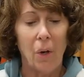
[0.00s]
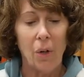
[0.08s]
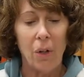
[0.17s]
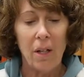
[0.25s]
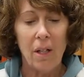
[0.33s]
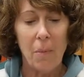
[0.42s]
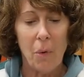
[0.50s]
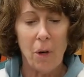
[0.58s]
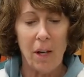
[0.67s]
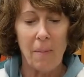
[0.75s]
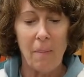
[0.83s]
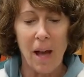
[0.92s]
Early in the
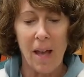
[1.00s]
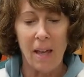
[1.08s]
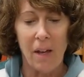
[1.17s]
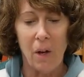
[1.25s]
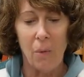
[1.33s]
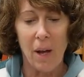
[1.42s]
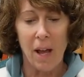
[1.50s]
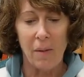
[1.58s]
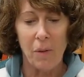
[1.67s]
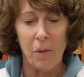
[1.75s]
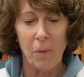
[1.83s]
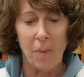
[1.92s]
morning, Maya
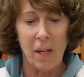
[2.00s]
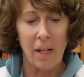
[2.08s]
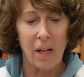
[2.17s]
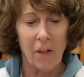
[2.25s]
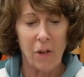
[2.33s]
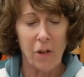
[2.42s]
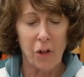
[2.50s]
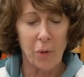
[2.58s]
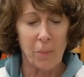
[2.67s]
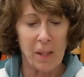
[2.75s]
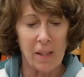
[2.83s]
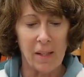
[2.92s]
arrives with many other
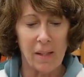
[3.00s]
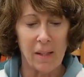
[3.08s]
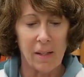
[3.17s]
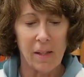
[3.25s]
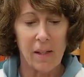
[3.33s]
humans.